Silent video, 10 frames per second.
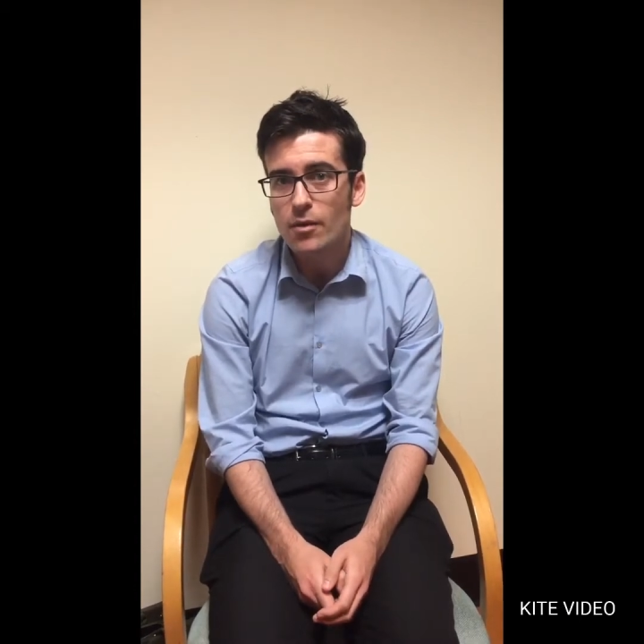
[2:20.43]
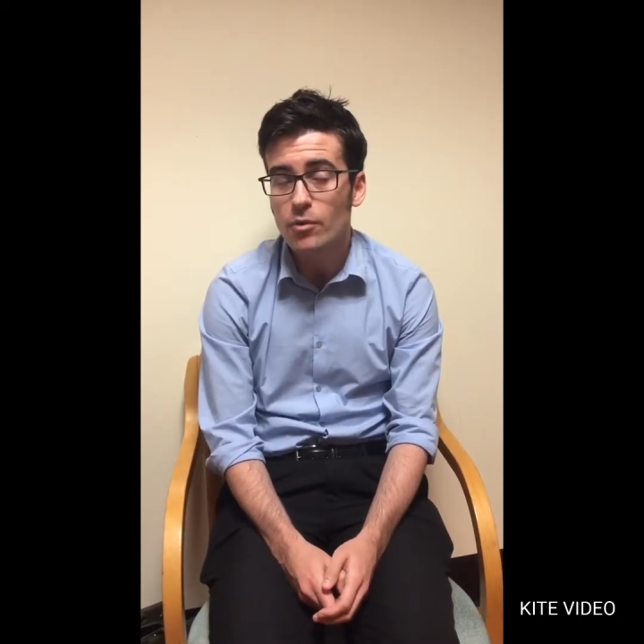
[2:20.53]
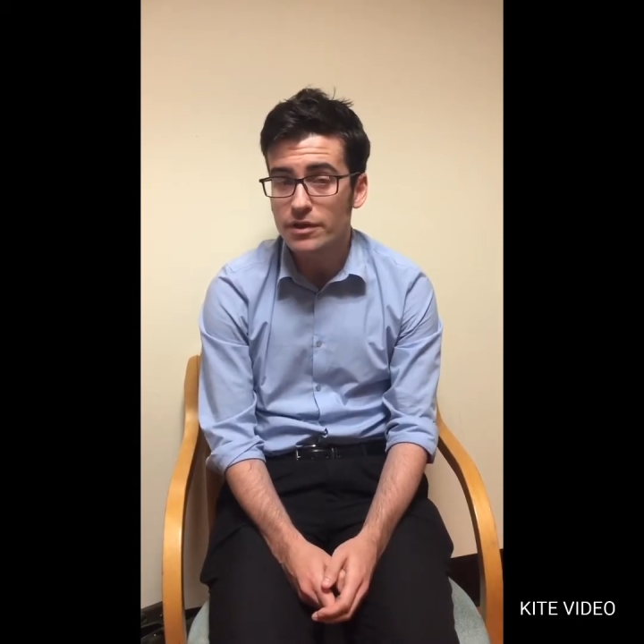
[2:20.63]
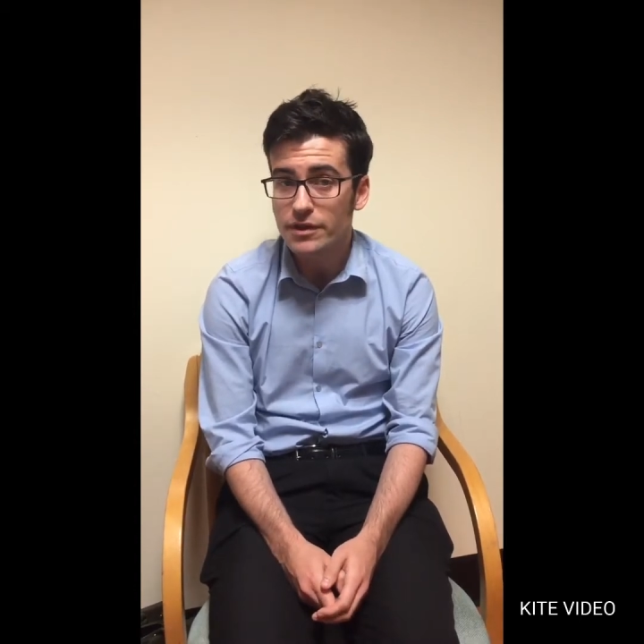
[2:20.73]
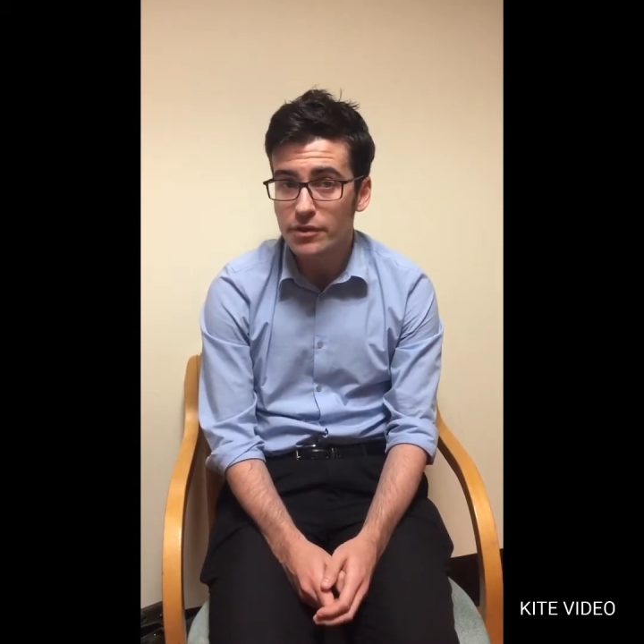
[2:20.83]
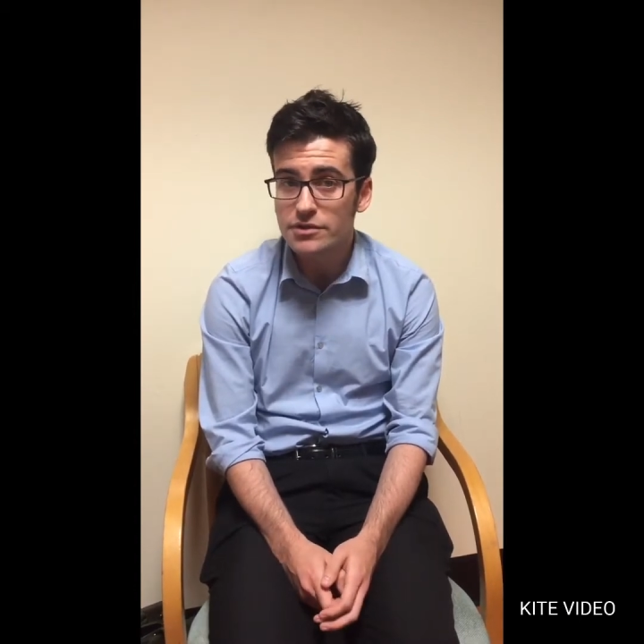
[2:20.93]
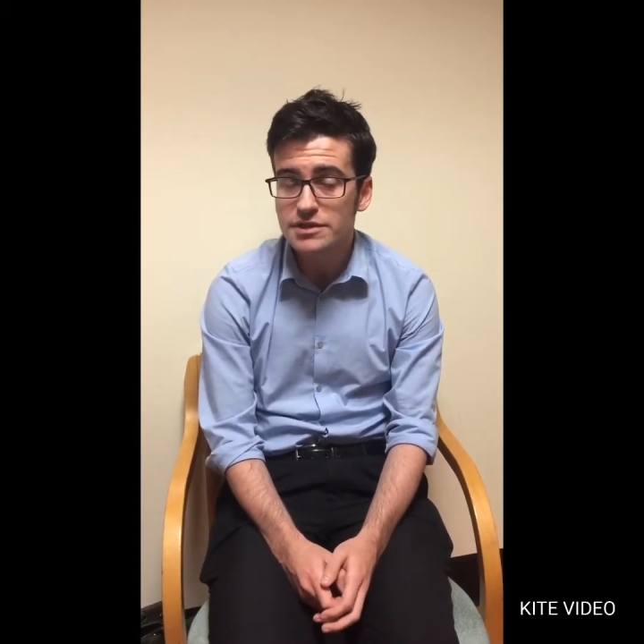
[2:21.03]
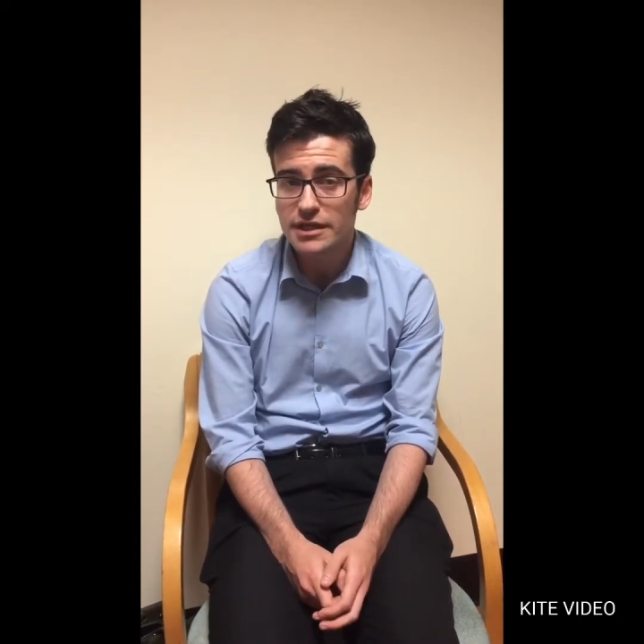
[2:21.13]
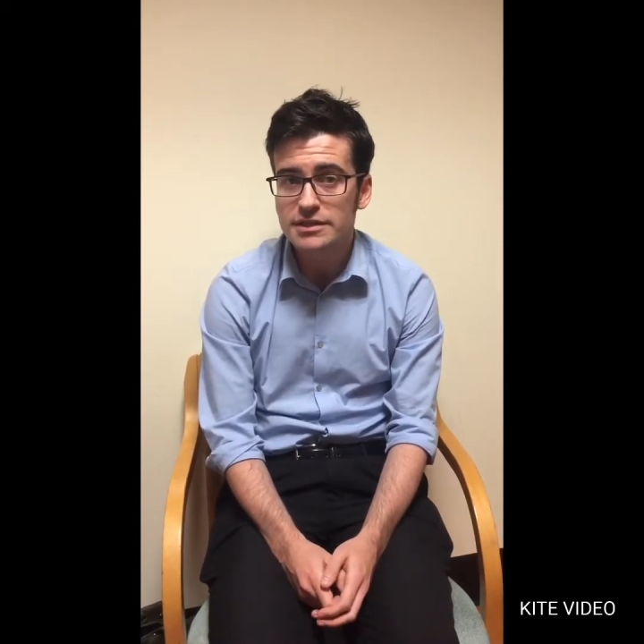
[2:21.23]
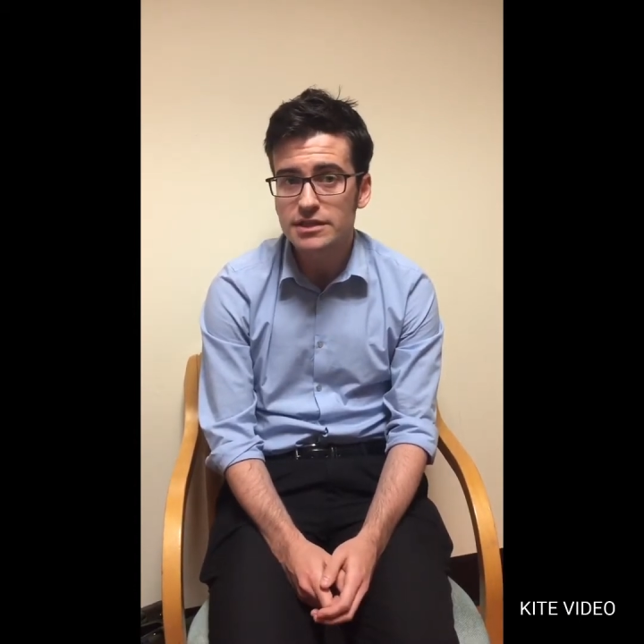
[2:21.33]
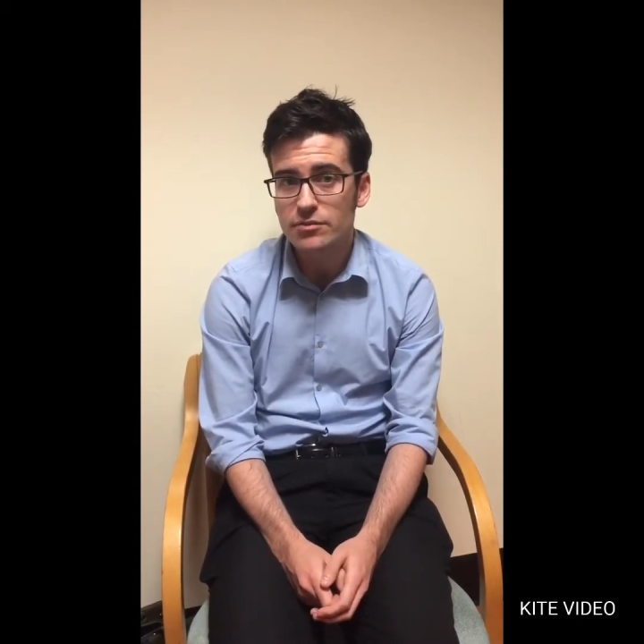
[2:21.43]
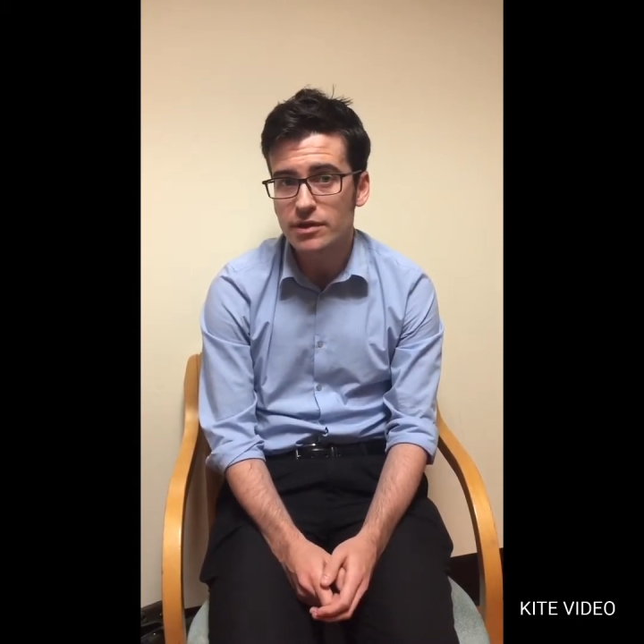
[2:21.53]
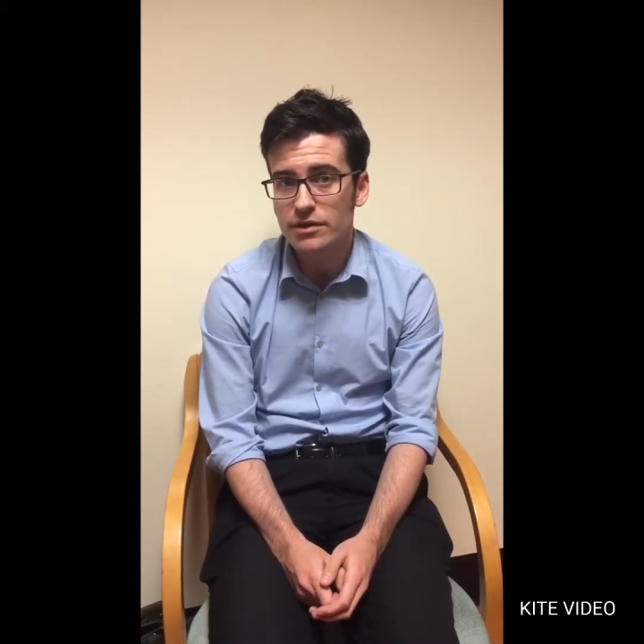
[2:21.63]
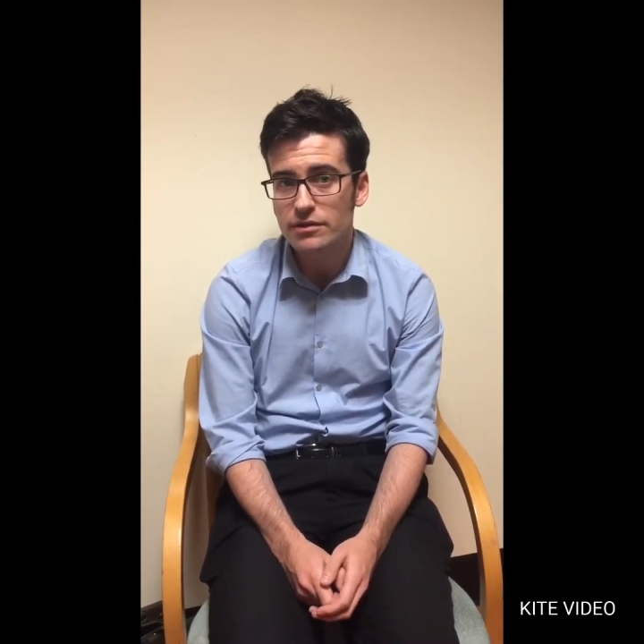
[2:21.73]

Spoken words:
One downside to the way